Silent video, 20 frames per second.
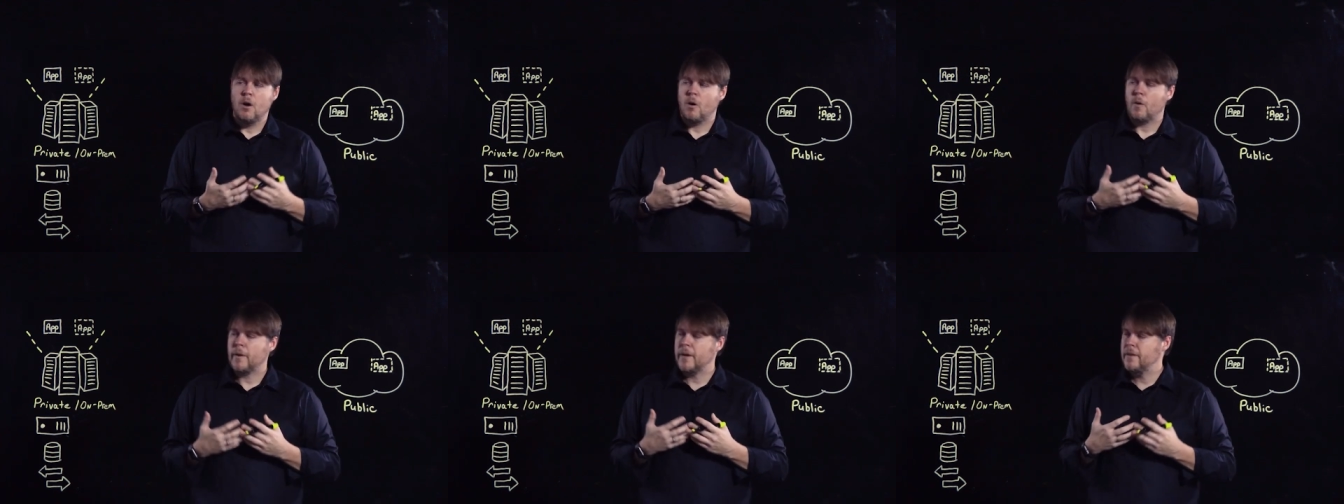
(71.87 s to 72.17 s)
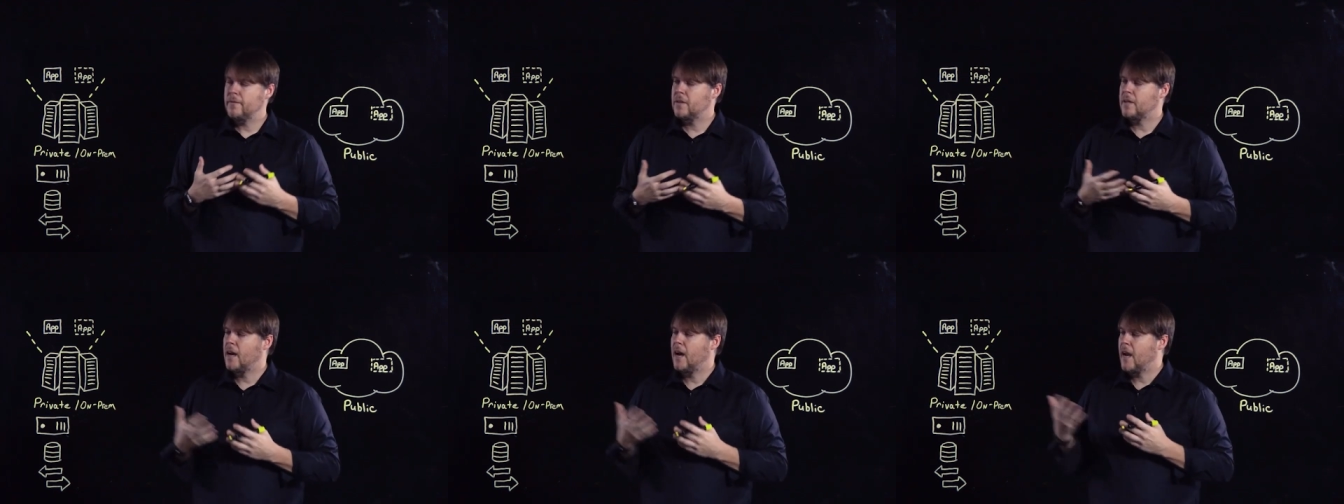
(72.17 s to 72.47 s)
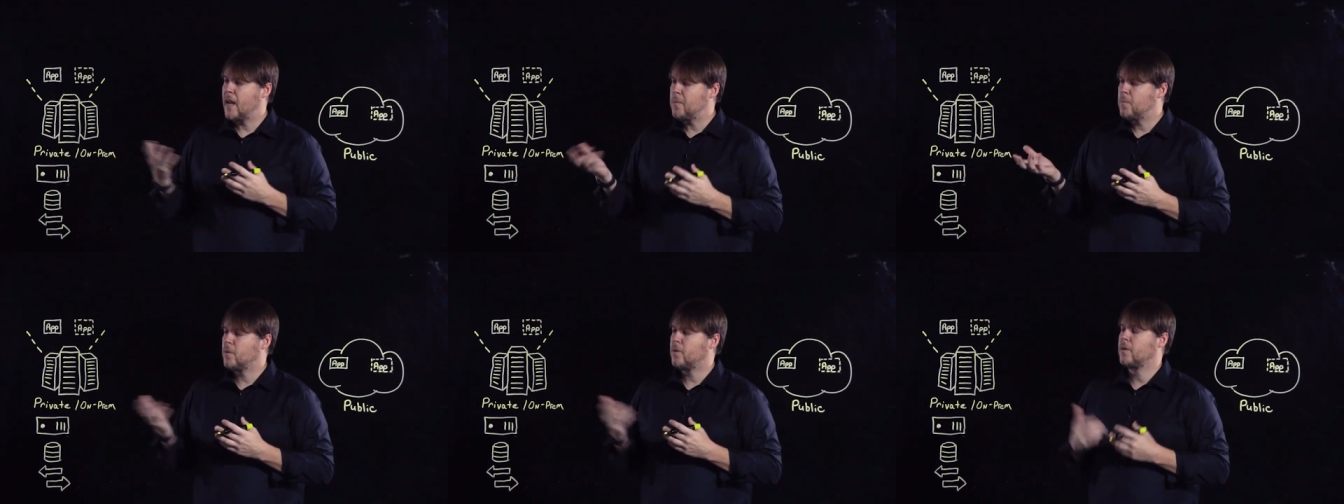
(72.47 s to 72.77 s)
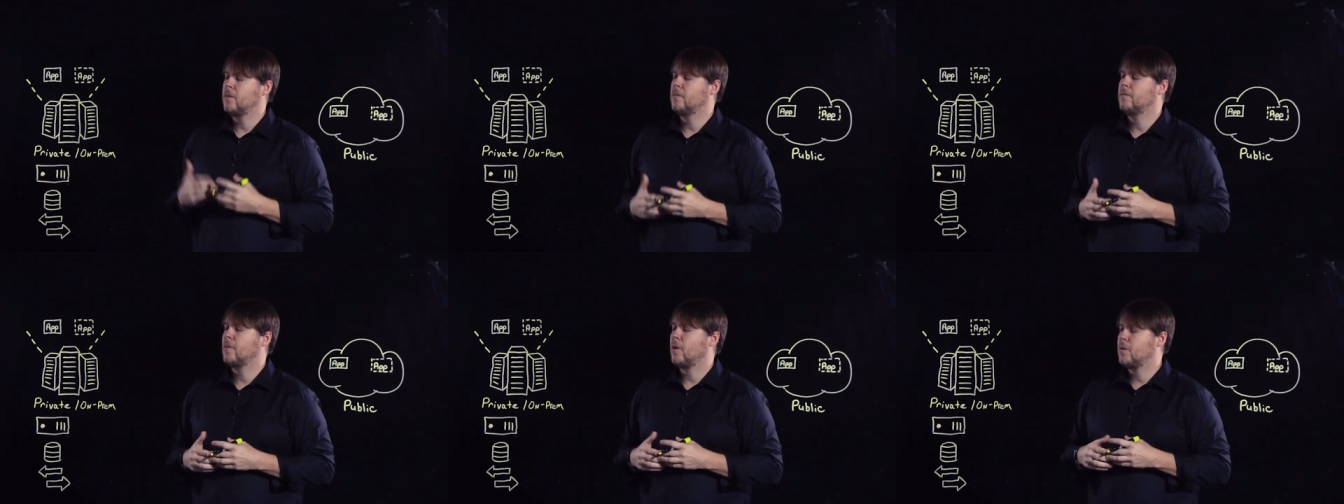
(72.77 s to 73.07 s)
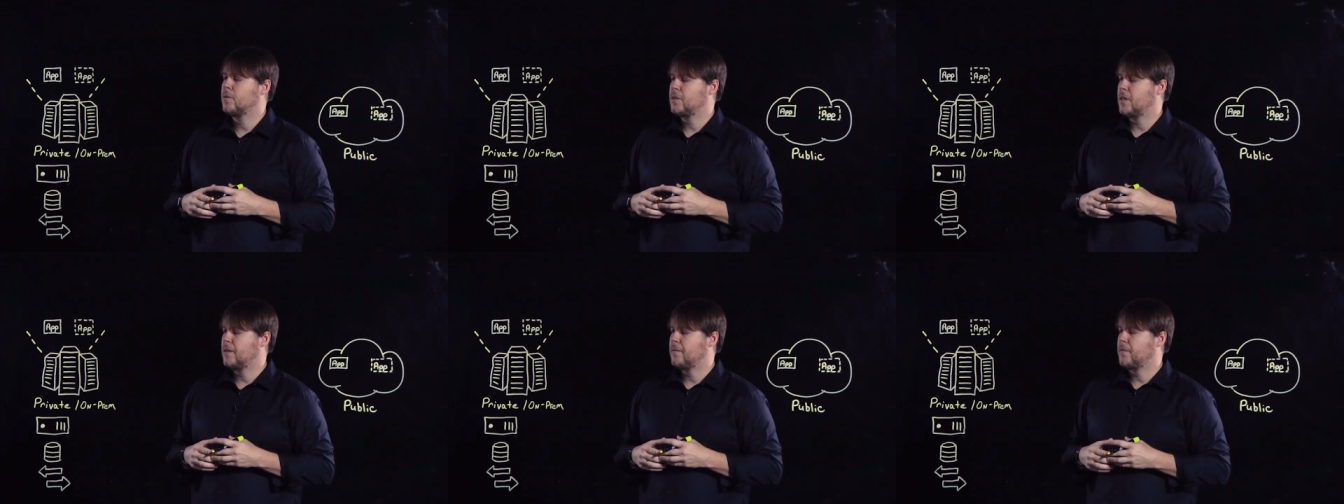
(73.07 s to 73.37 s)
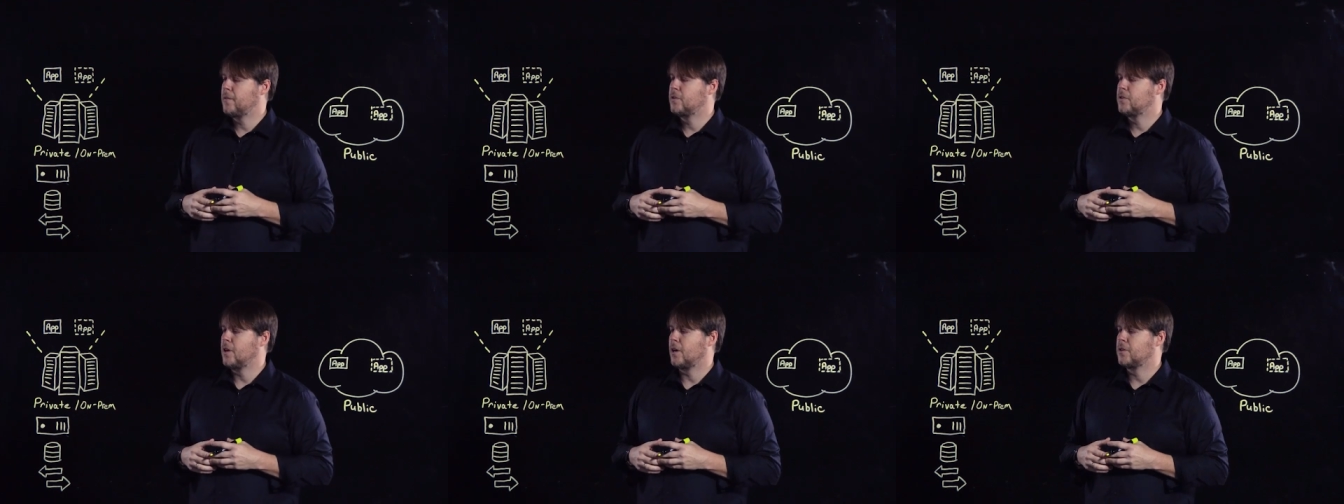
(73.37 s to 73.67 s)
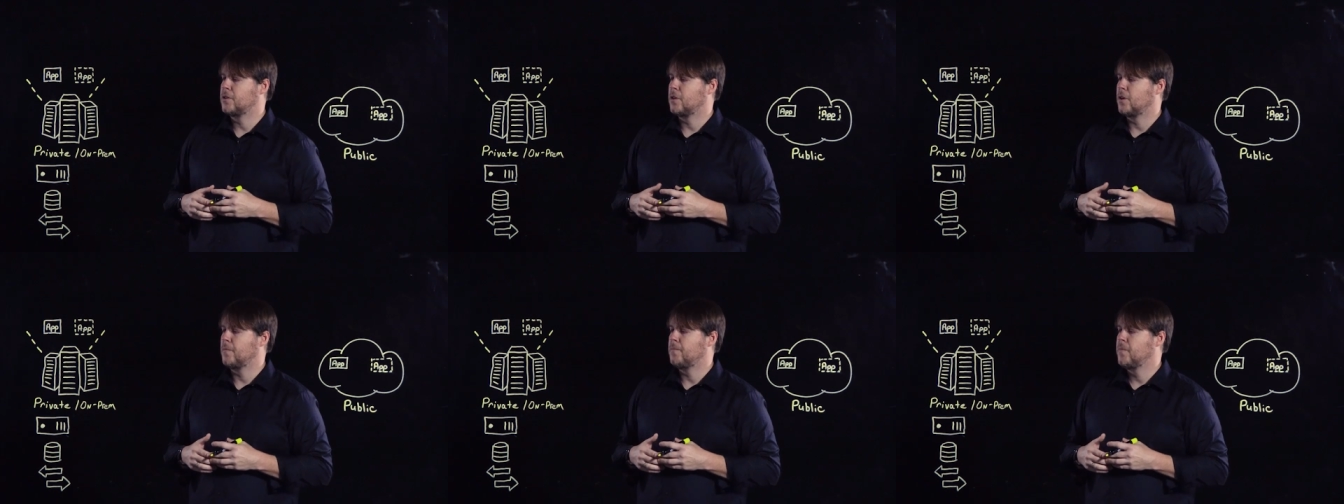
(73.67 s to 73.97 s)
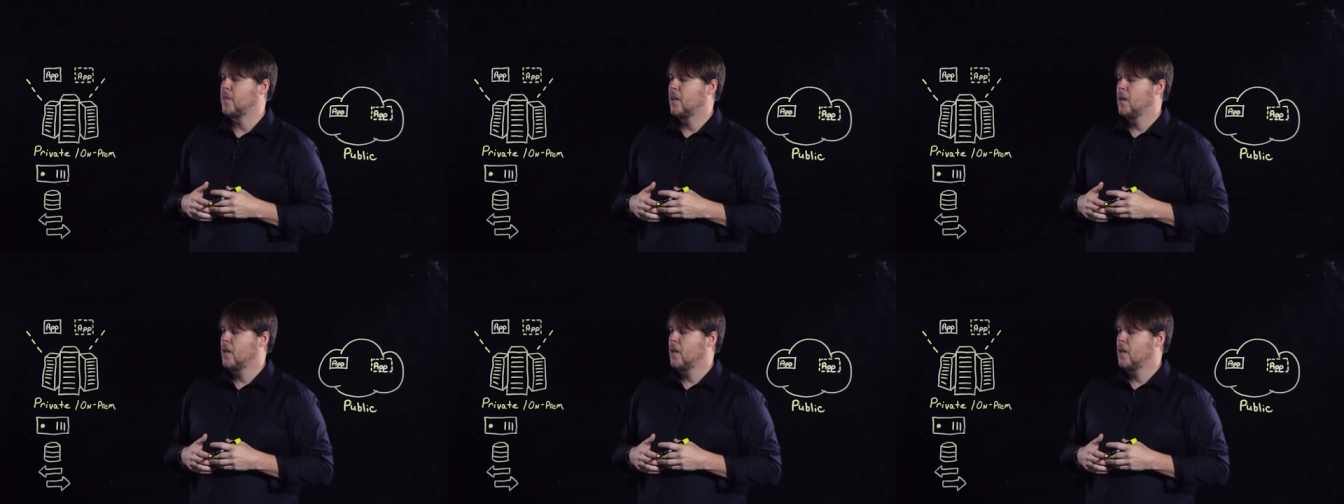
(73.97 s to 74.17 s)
or even hyper-converged infrastructure.